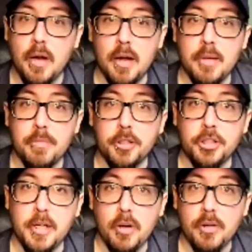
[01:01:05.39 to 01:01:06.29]
I
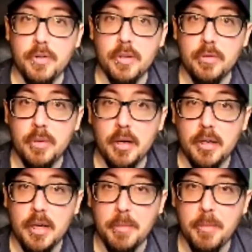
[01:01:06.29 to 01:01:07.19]
appreciate all of
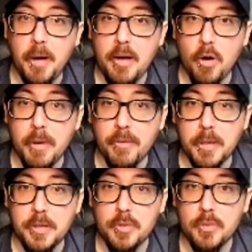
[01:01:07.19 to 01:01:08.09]
you coming by. I hope
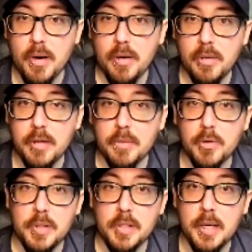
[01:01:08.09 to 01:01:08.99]
everybody's doing well, and
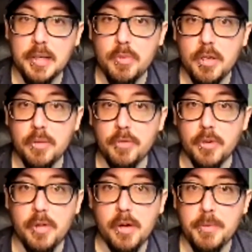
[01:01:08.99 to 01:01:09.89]
we'll see you next week for
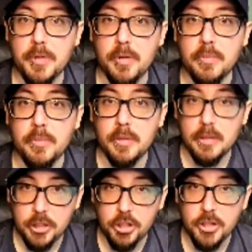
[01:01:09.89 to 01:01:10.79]
another episode.
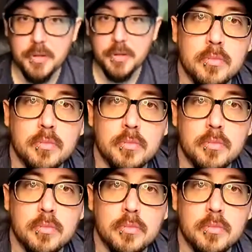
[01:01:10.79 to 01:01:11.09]
Cheers.